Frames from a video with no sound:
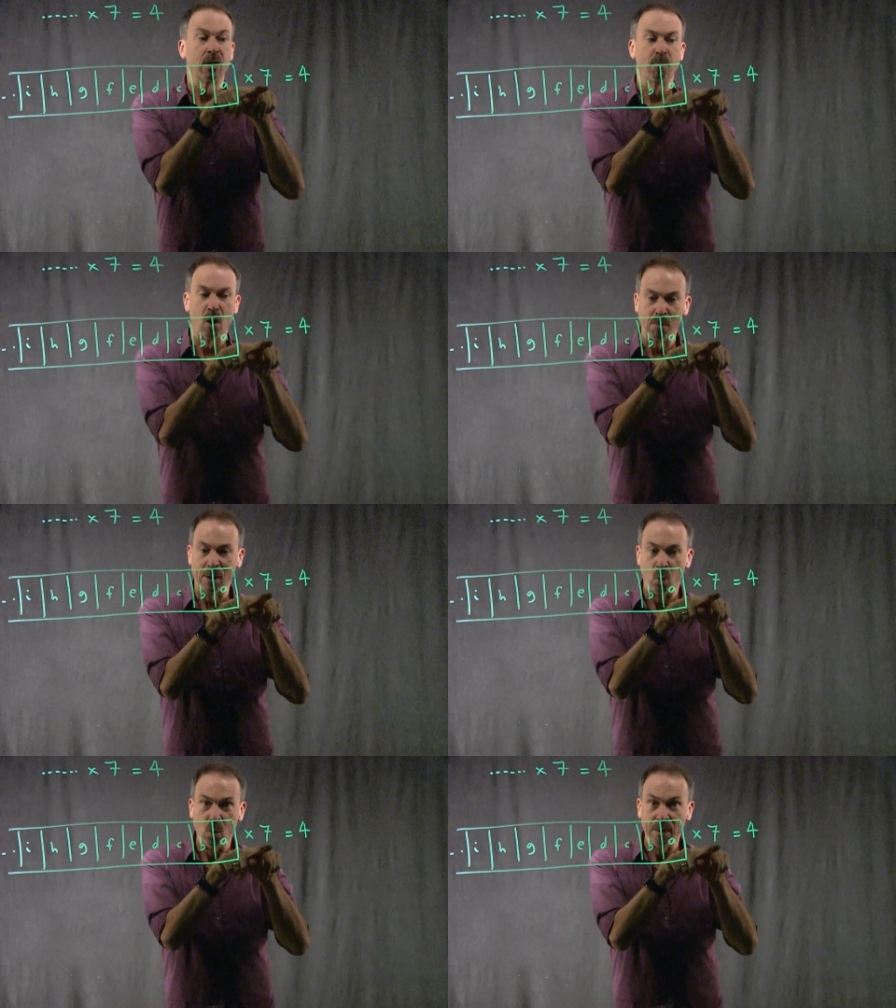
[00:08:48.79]
multiply
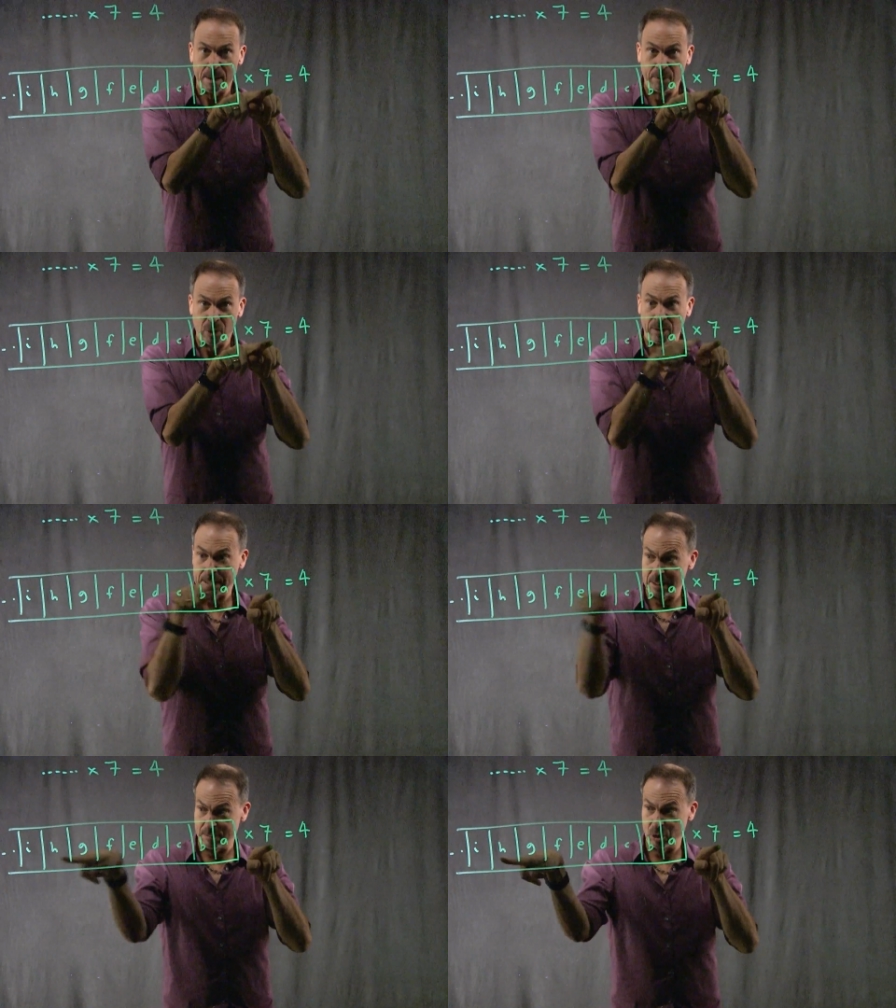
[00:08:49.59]
all the number of dots
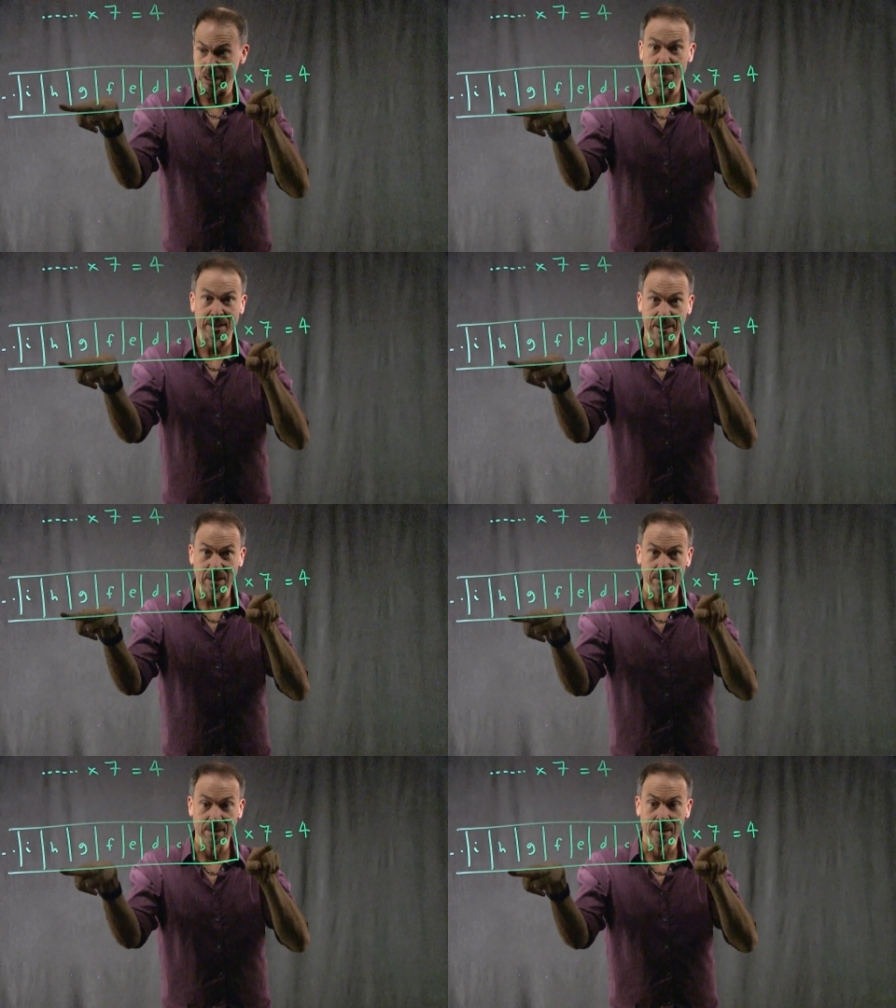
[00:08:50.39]
in this machine by
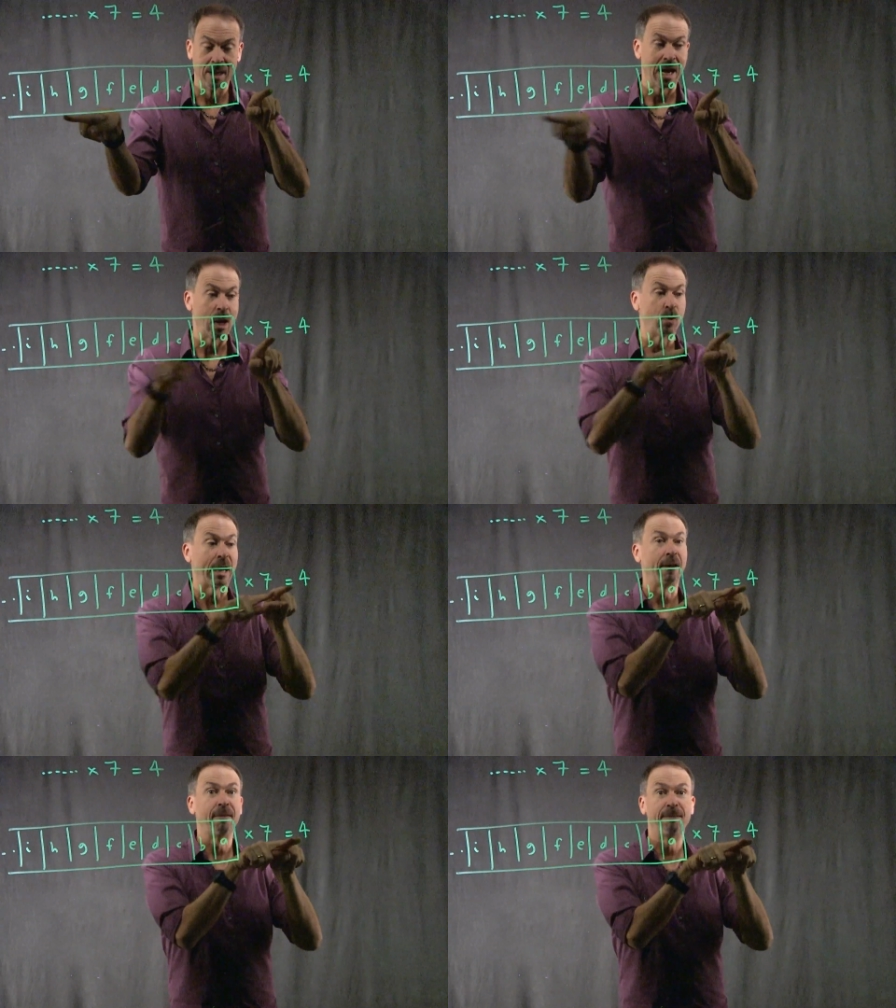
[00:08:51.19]
7, I will
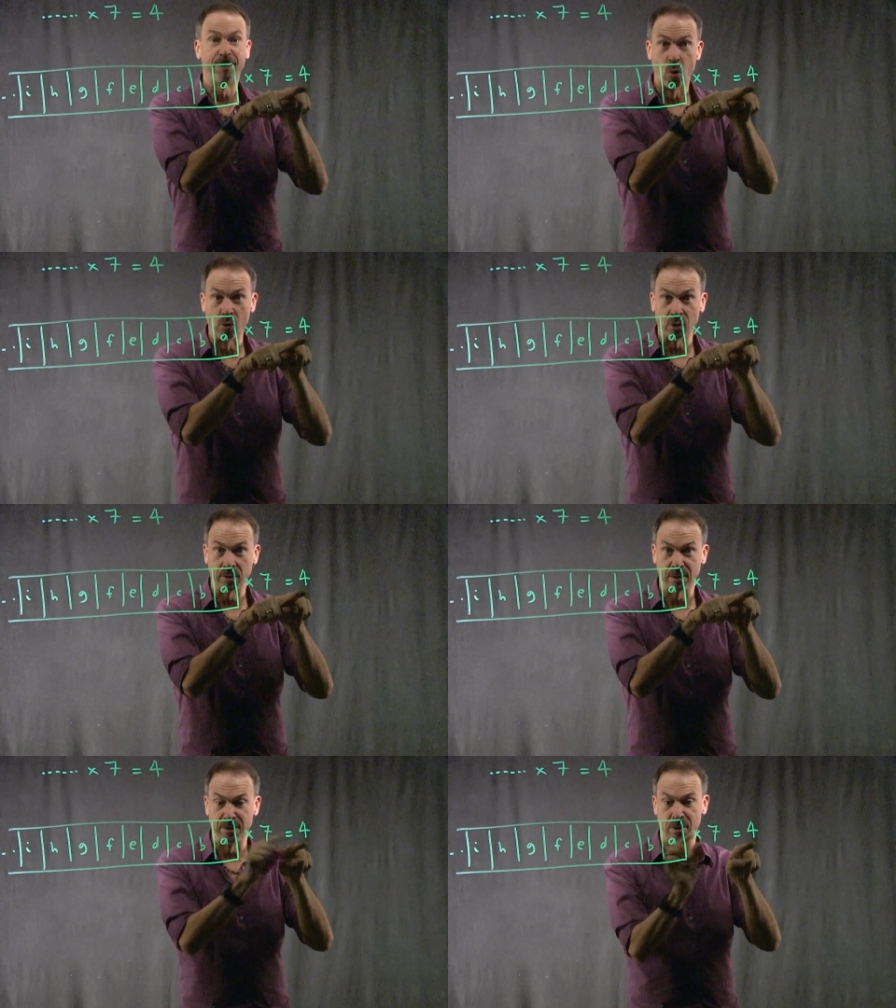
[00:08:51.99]
get four
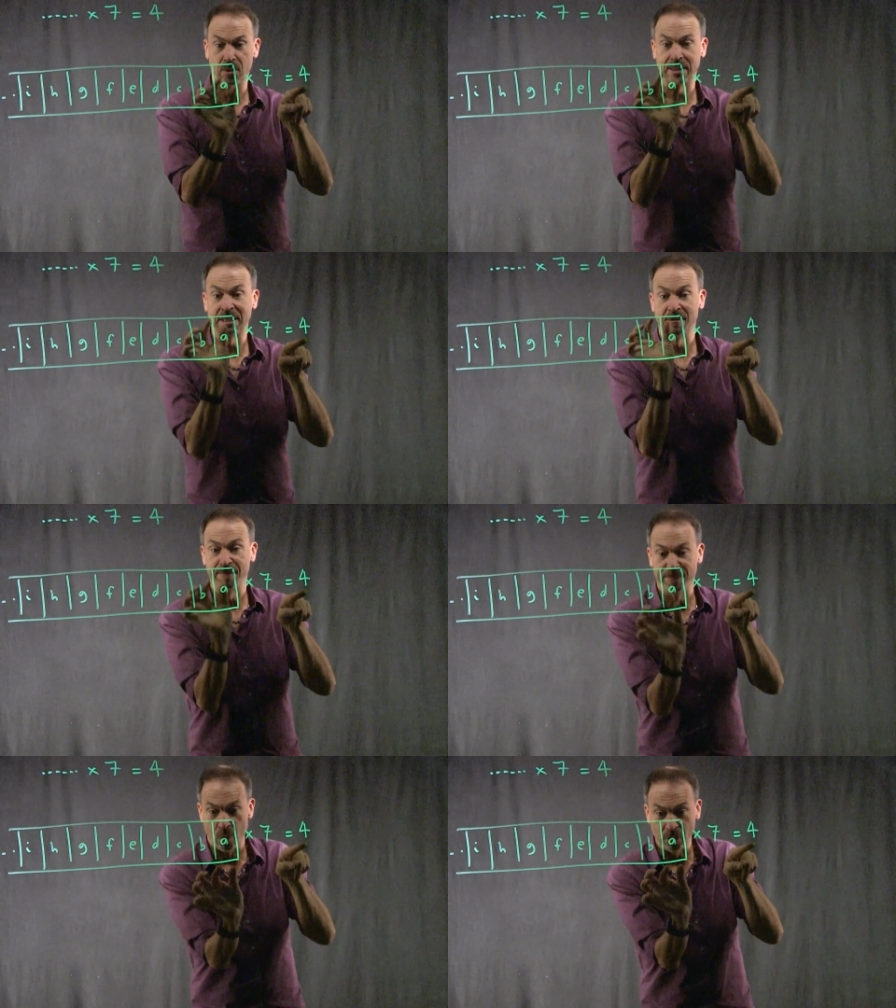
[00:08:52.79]
dots on the nose, as in
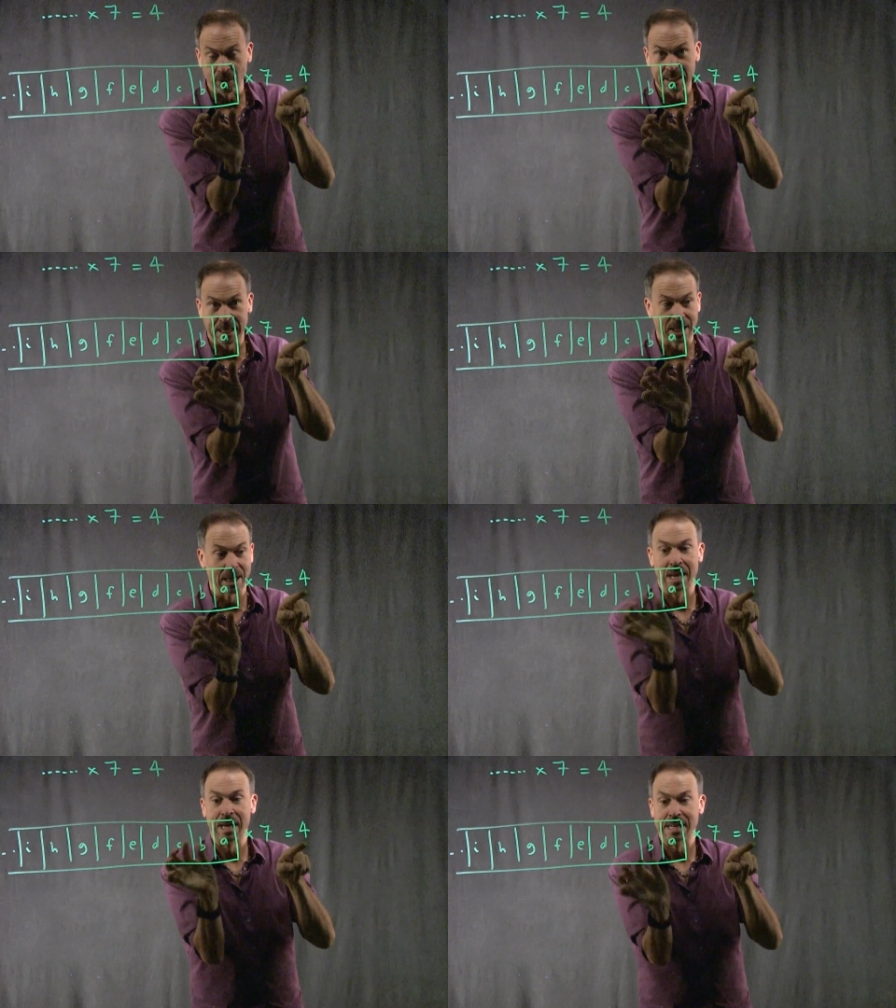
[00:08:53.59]
four dots here,
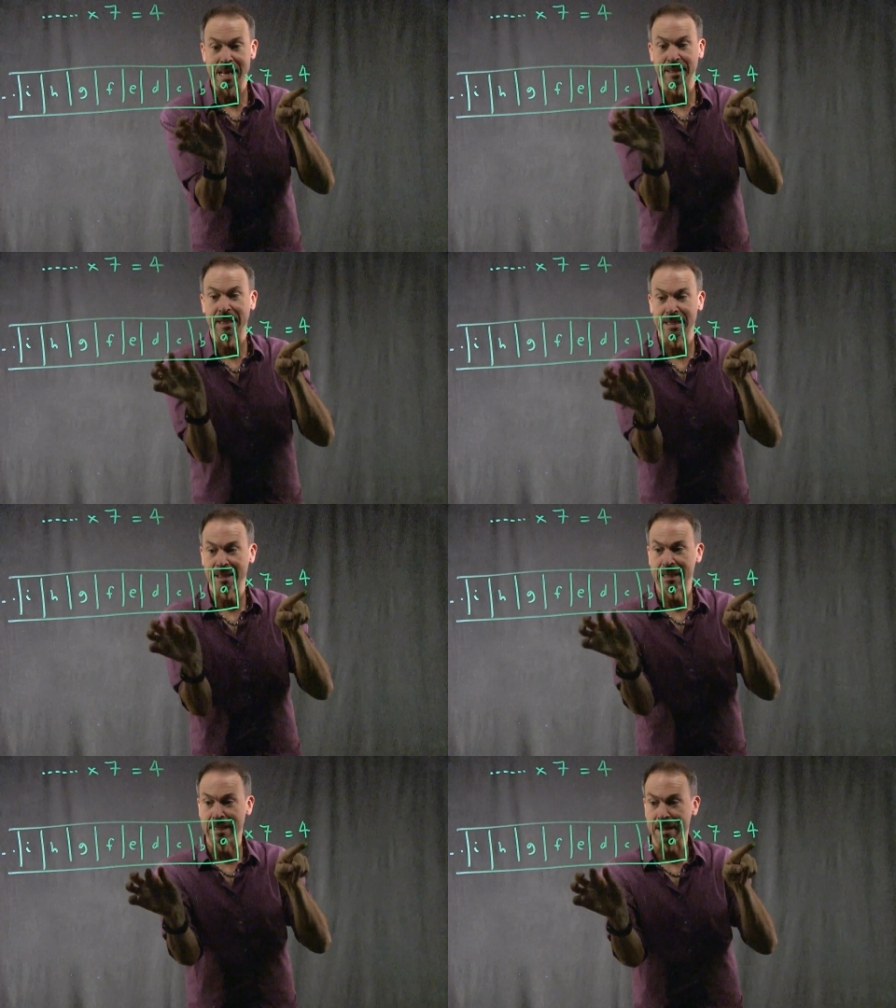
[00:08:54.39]
nothing,
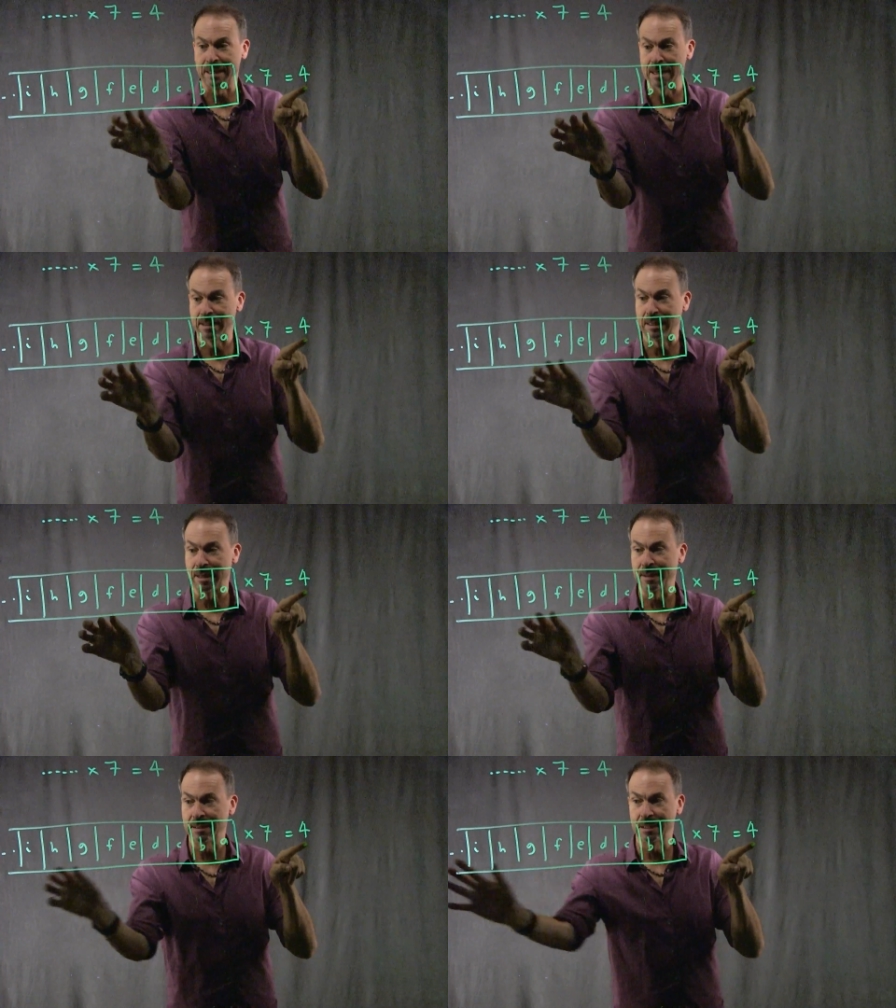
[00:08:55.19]
nothing, nothing, nothing,
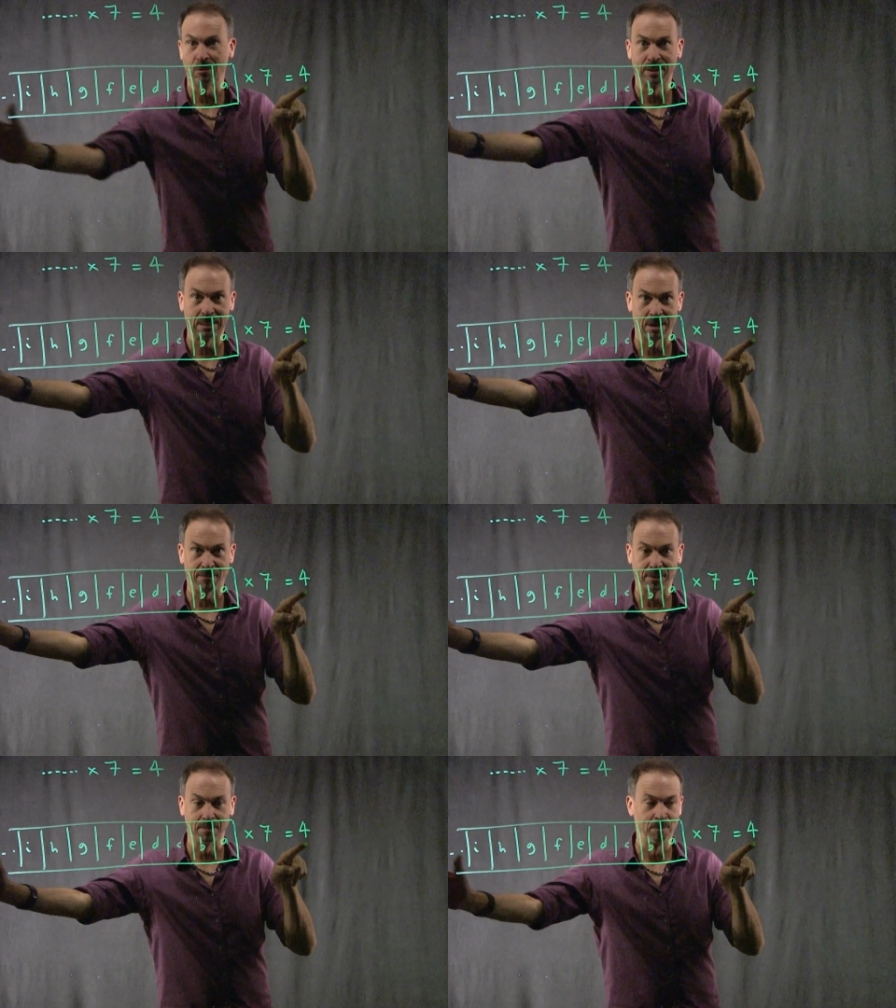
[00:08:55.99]
nothing, zeros
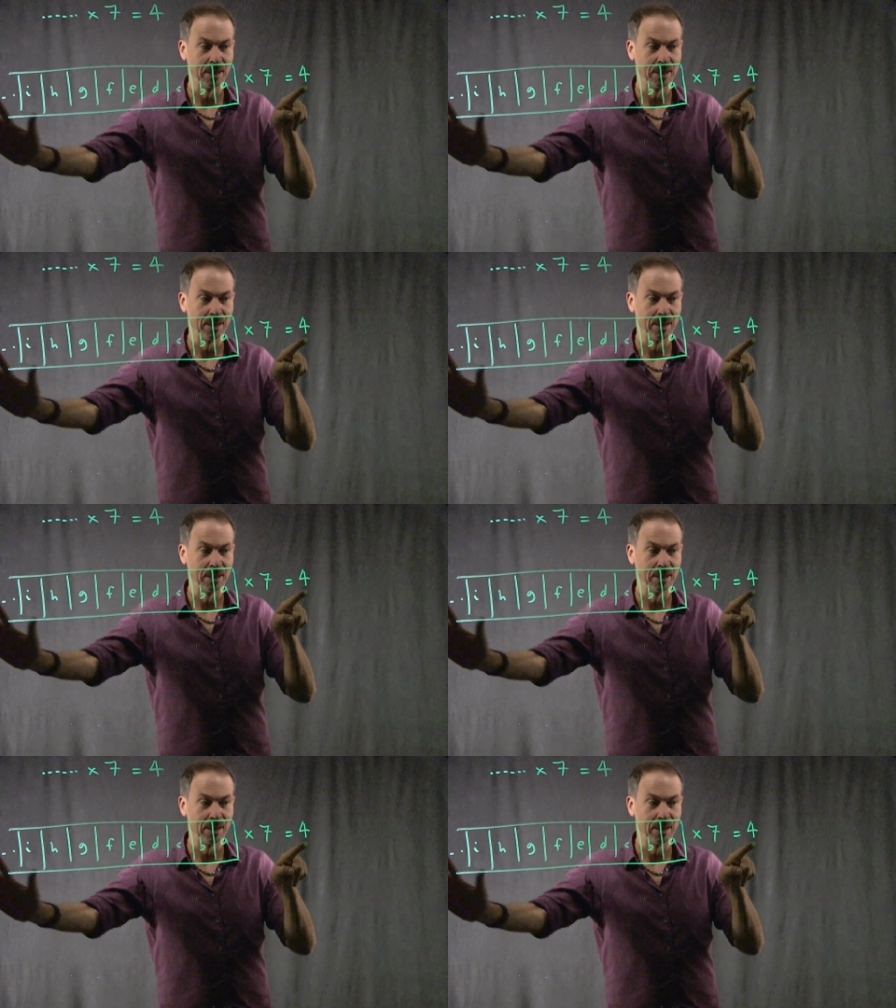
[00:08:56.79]
thereafter.